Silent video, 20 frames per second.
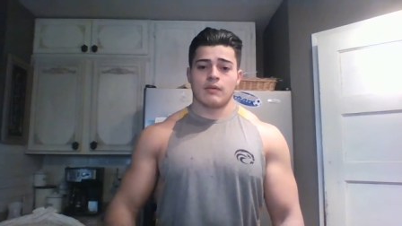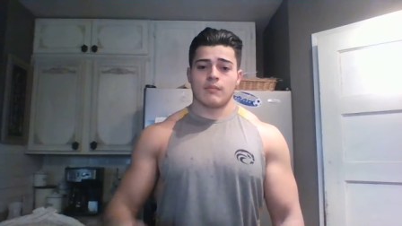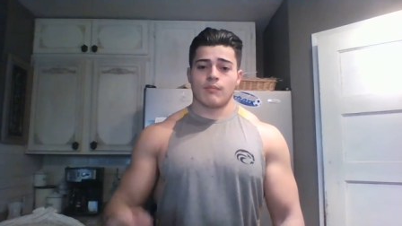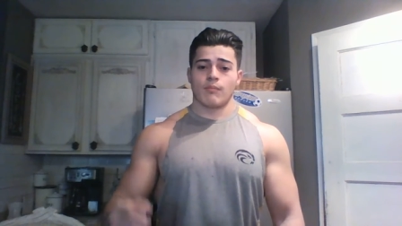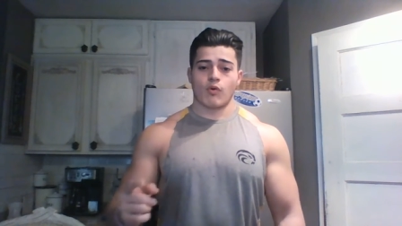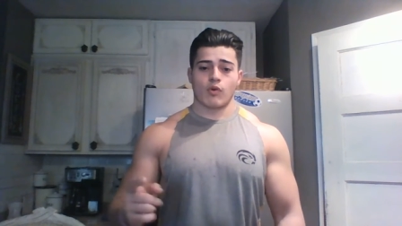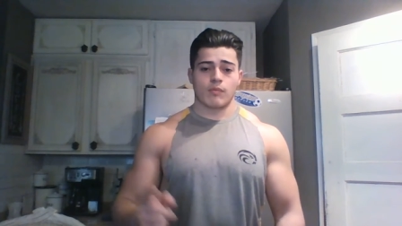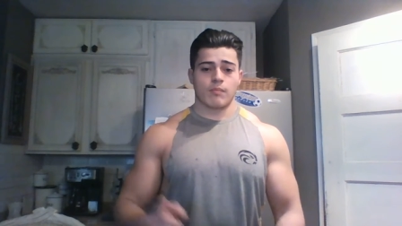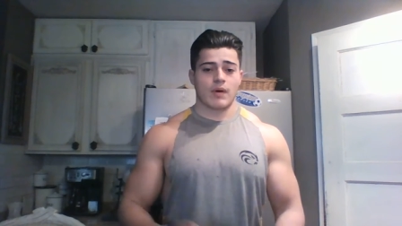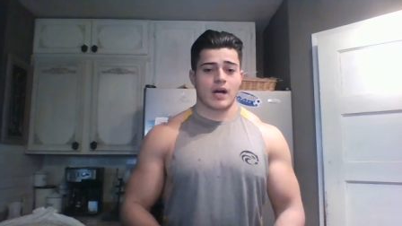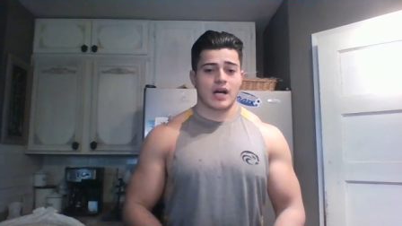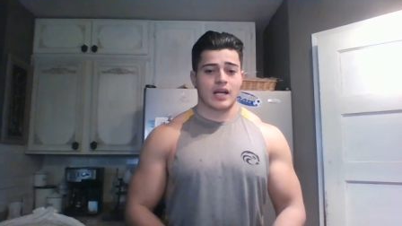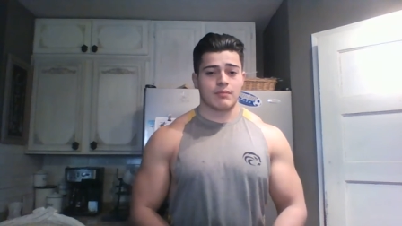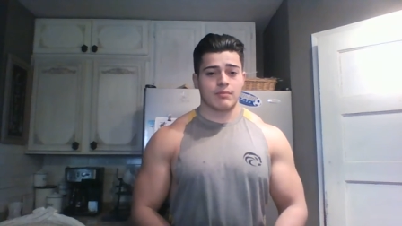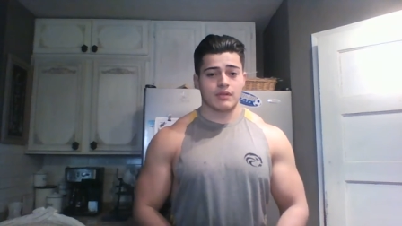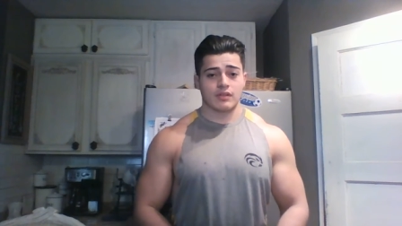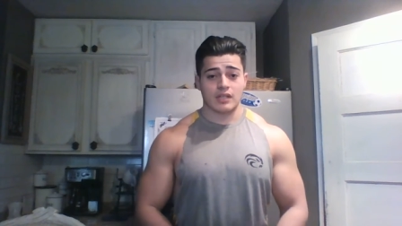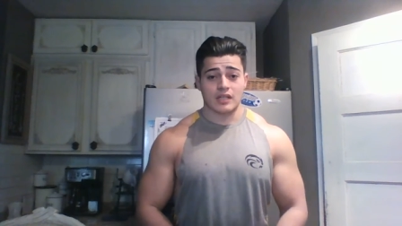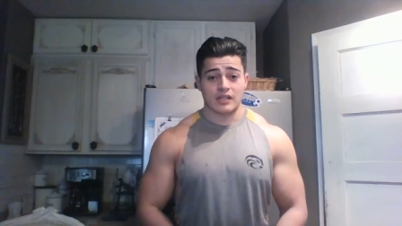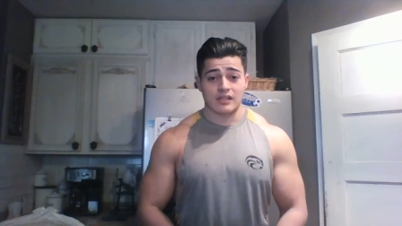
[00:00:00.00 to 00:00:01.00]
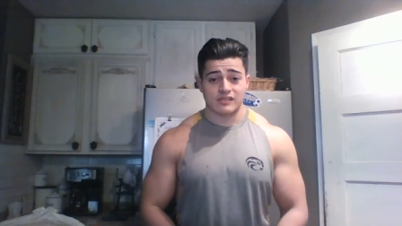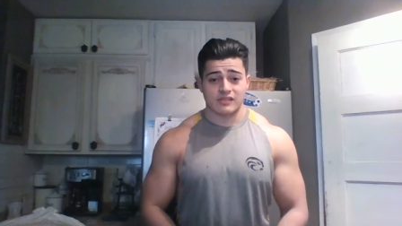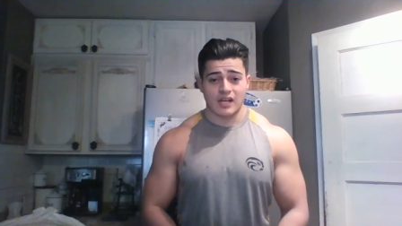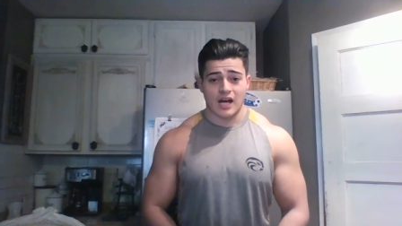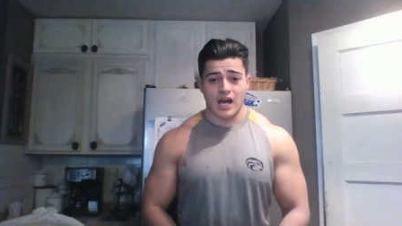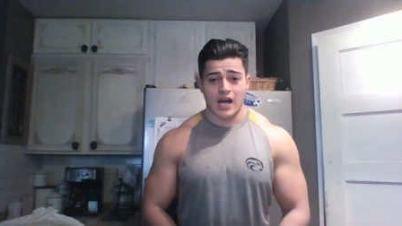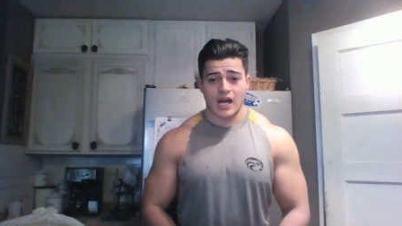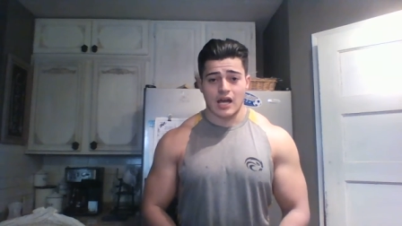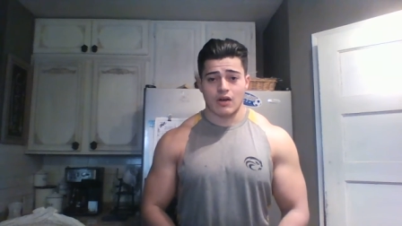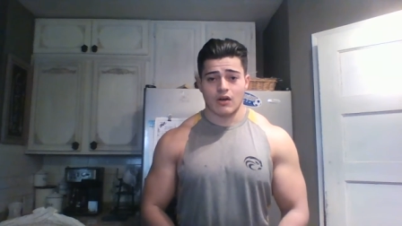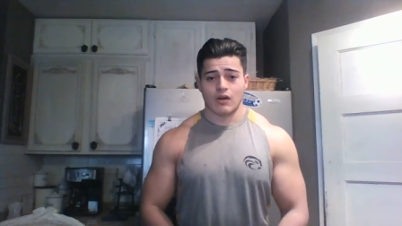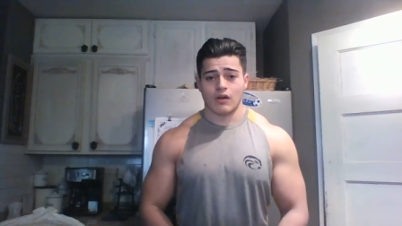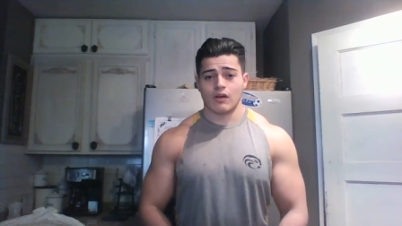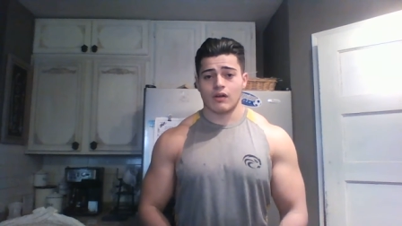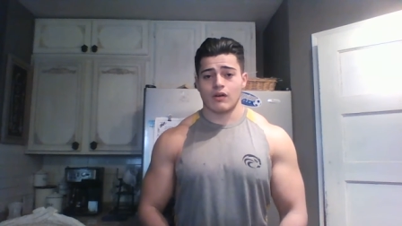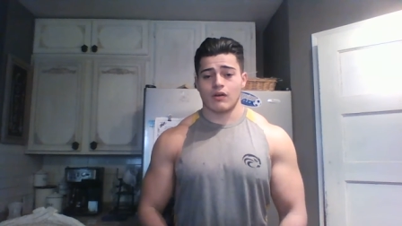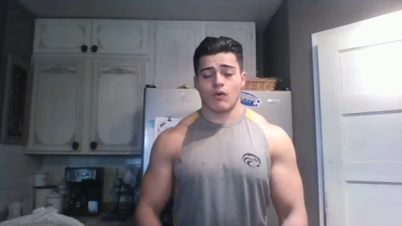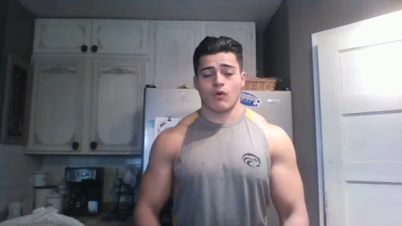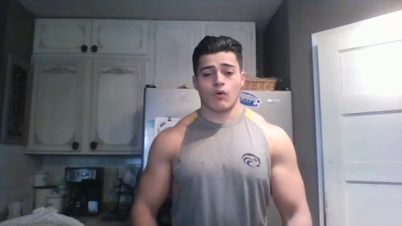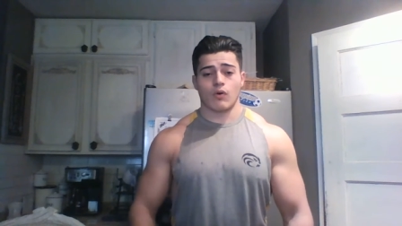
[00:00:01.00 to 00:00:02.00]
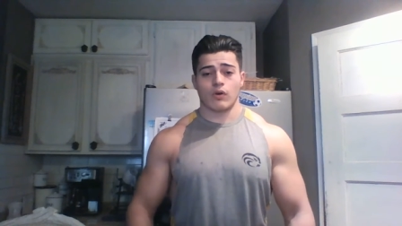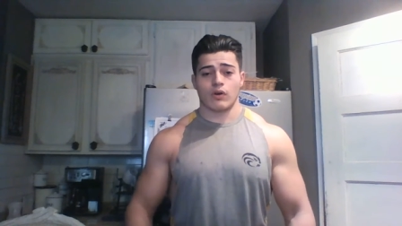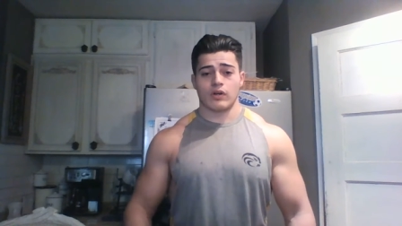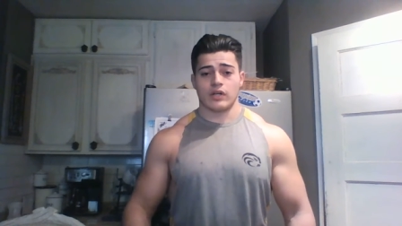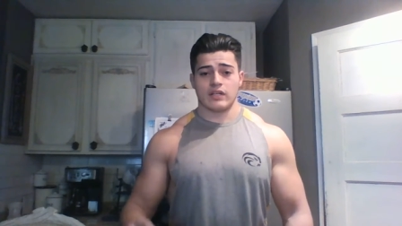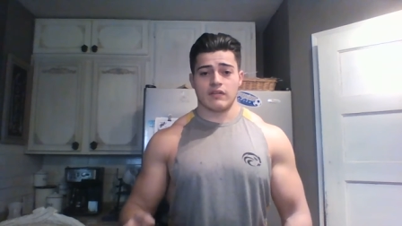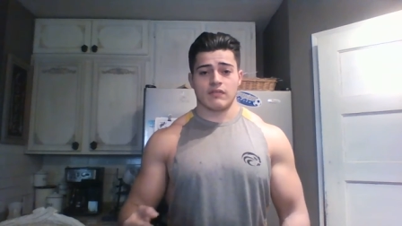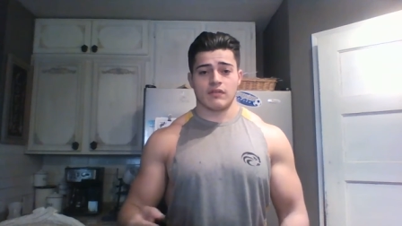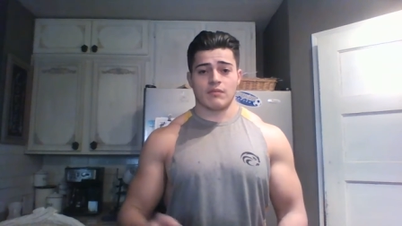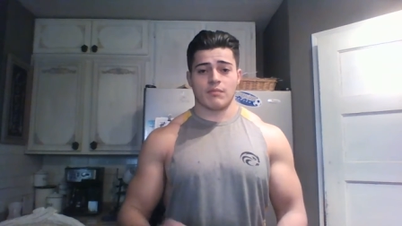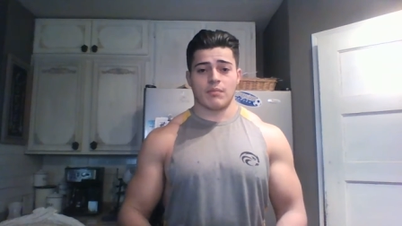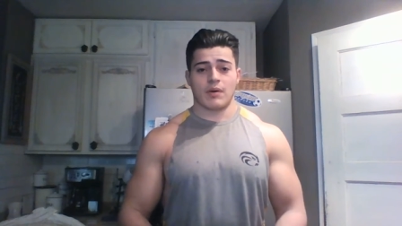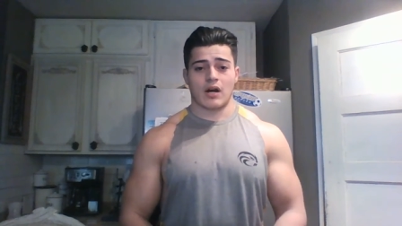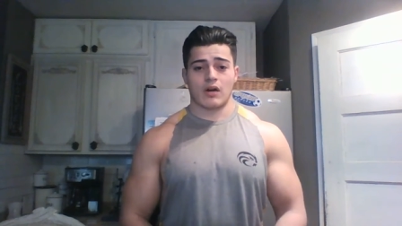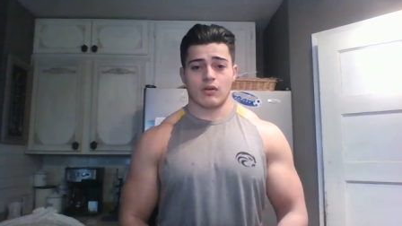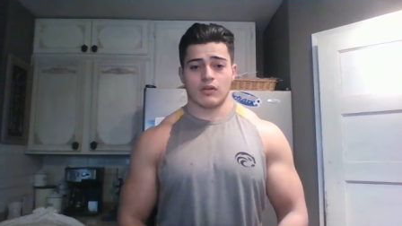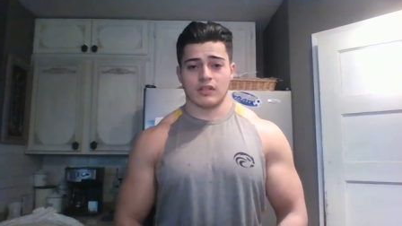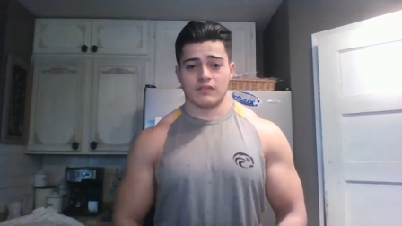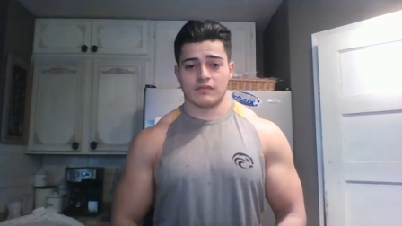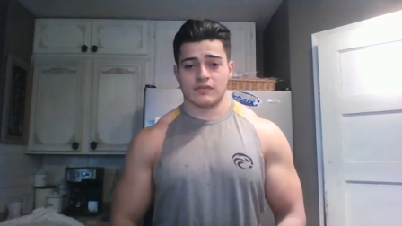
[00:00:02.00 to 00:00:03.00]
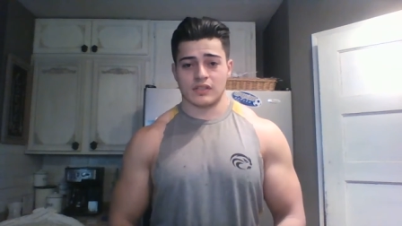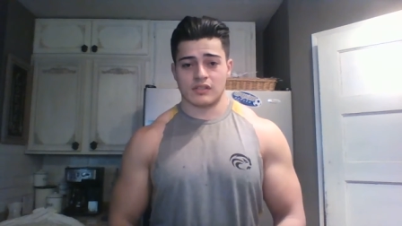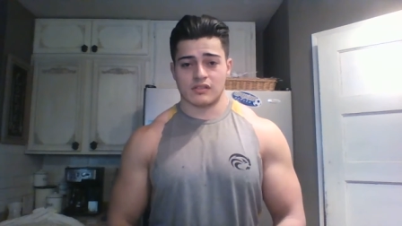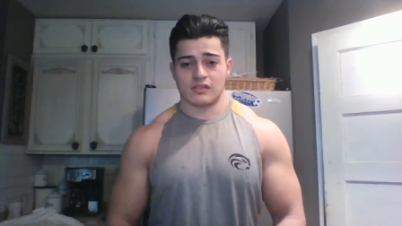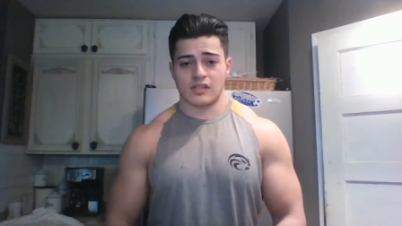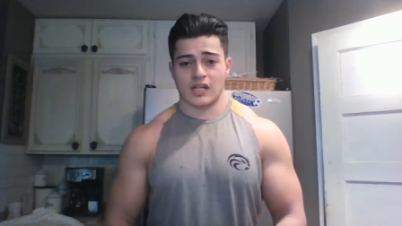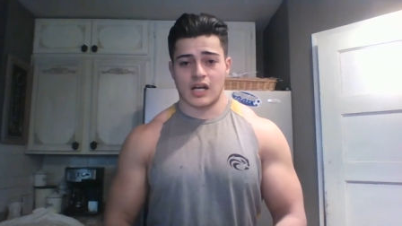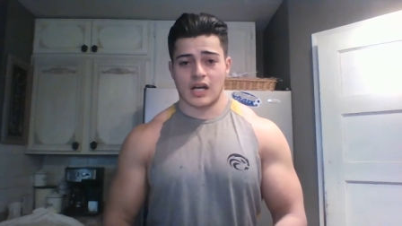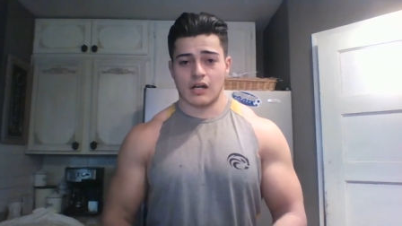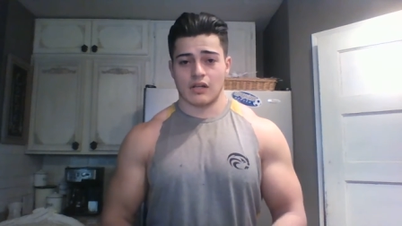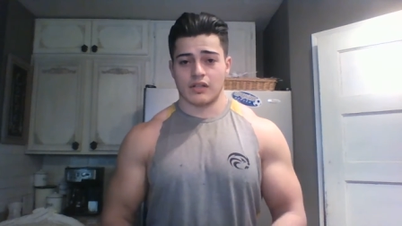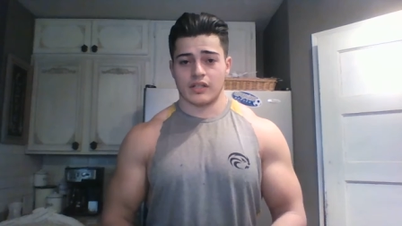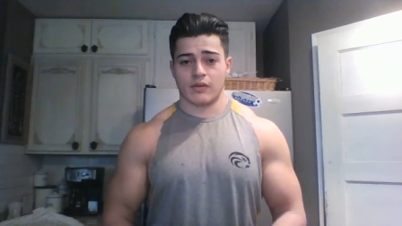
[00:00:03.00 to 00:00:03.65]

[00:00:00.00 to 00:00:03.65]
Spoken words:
more bodybuilding style or even powerlifting style.